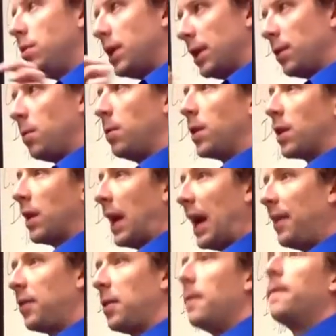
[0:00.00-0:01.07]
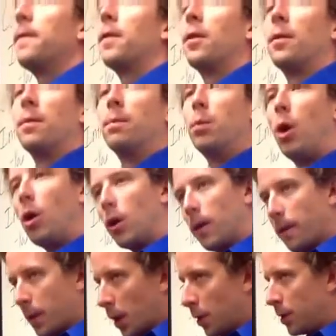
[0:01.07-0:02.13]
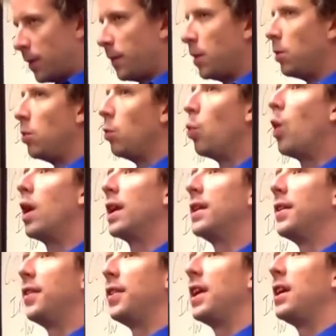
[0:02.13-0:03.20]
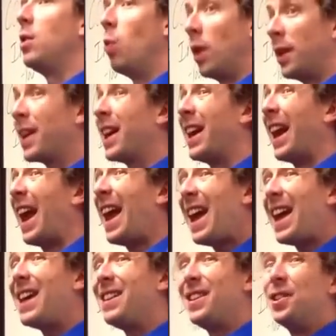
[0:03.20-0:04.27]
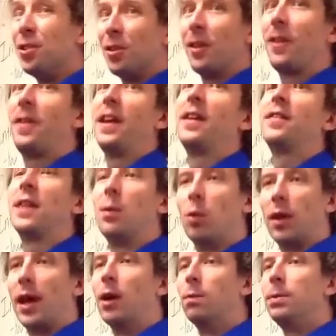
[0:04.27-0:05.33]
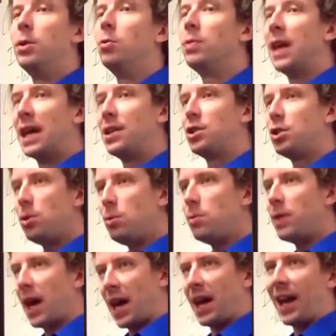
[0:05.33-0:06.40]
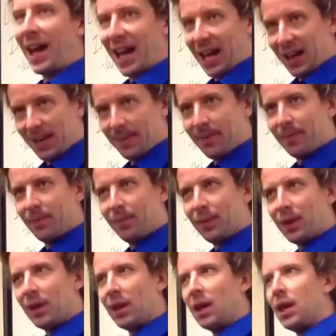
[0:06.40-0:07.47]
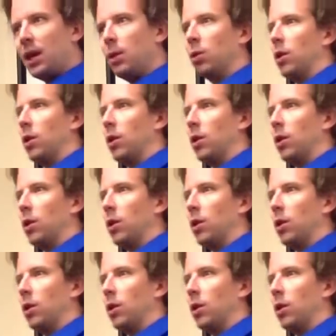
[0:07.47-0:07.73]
get through the class. And for all of those of you who wanted to say you want to get an A, these are the things that will help you get to that A. To